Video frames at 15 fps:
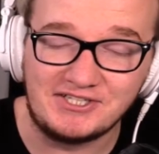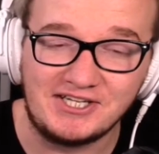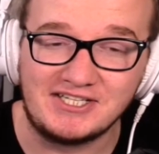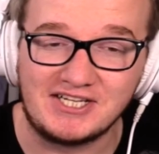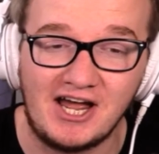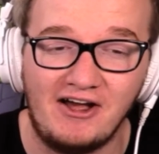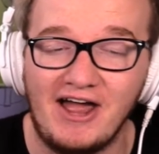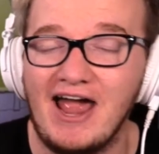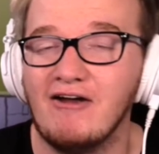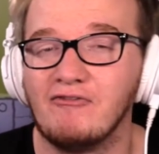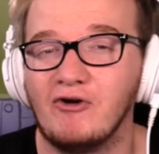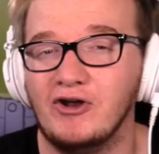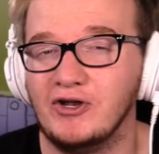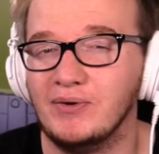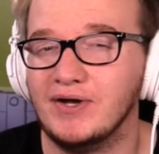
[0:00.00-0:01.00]
As you can tell,
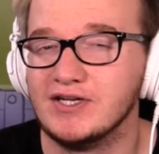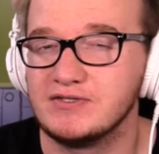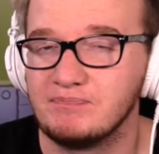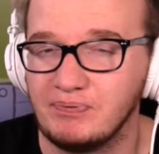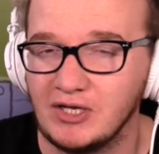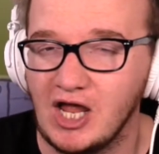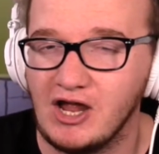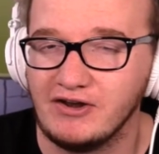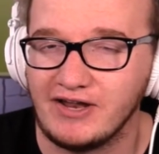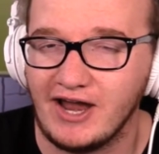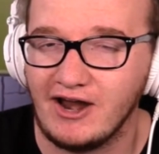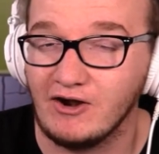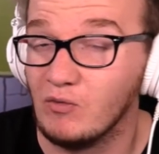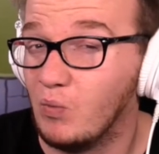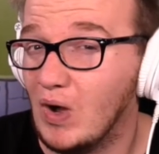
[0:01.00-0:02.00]
everyone who has blonde
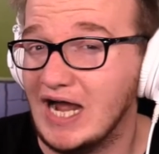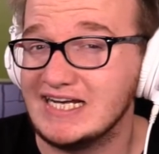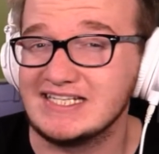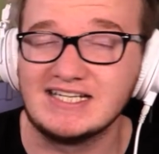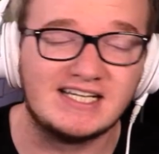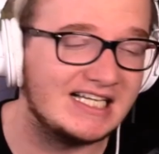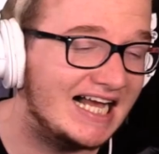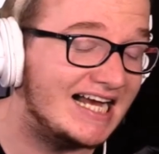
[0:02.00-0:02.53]
hair, white, and